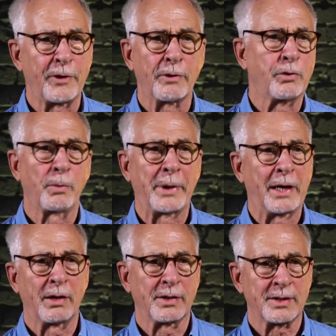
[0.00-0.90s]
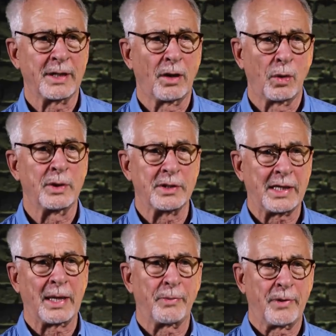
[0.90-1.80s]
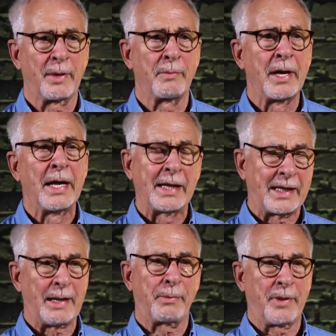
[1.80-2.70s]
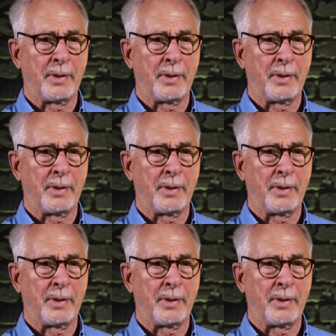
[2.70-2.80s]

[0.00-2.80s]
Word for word: fearful parents that always kept them kept